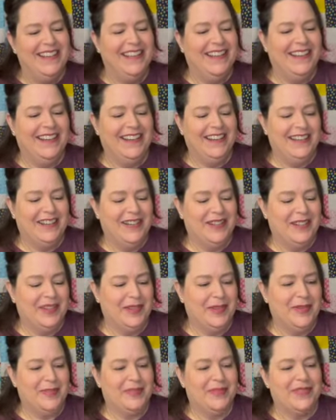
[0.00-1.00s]

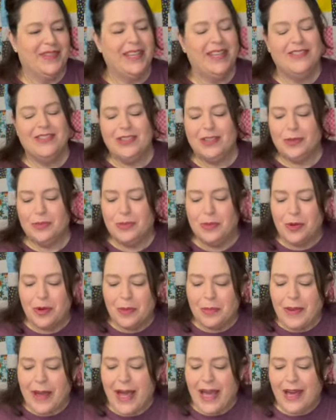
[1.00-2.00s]
And just more
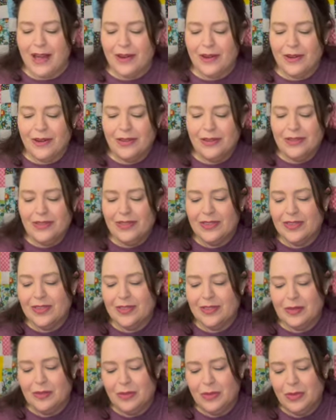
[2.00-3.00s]
patterns,
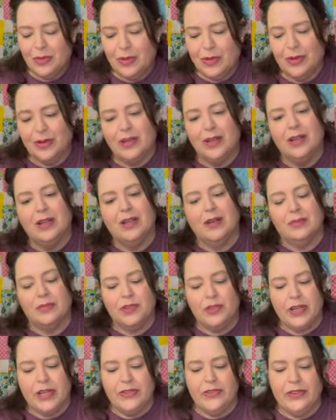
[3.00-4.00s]
more
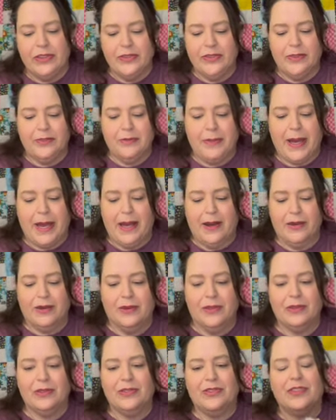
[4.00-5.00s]
tracings of
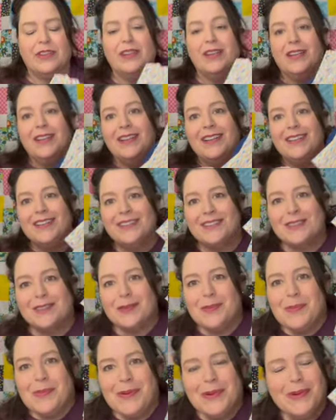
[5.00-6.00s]
patterns.
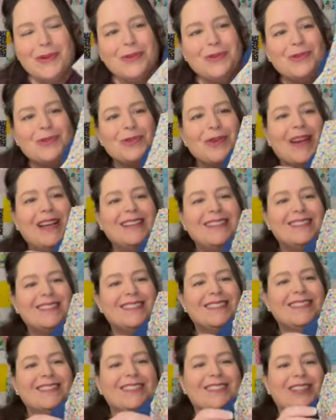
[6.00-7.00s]
Some little
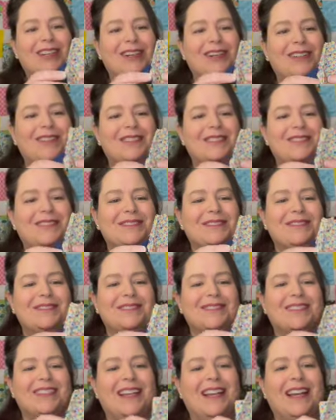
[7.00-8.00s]
dresses, y'all.
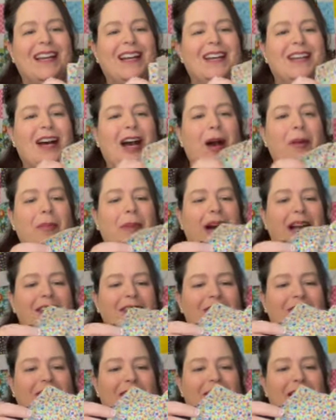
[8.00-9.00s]
I
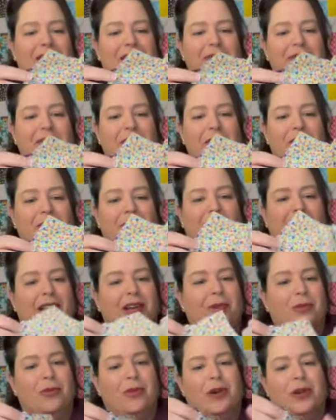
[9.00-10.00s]
might see if there's
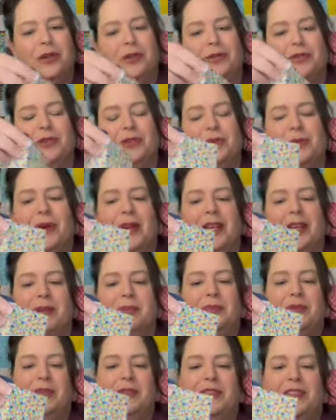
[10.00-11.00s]
like one or two I can
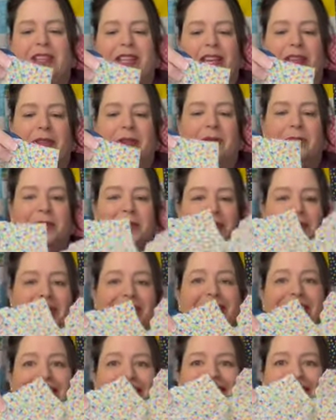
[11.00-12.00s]
put together. Look
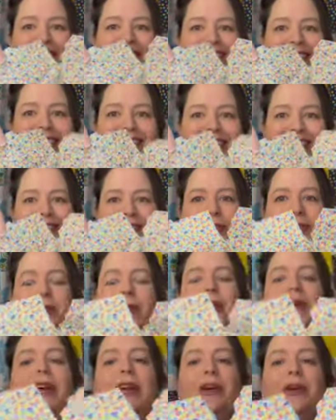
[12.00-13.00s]
at this.
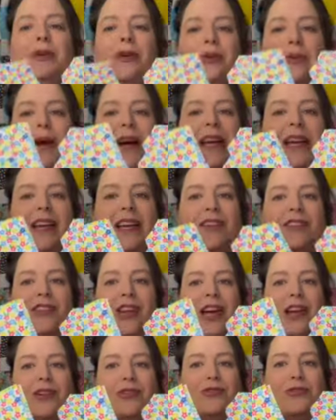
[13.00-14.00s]
Okay, who my age
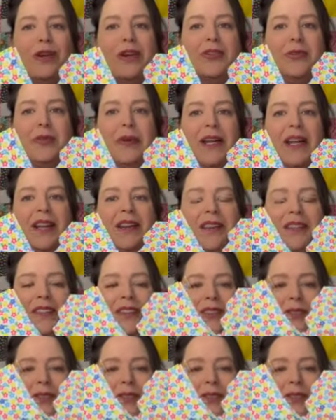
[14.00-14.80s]
had a dress made out of this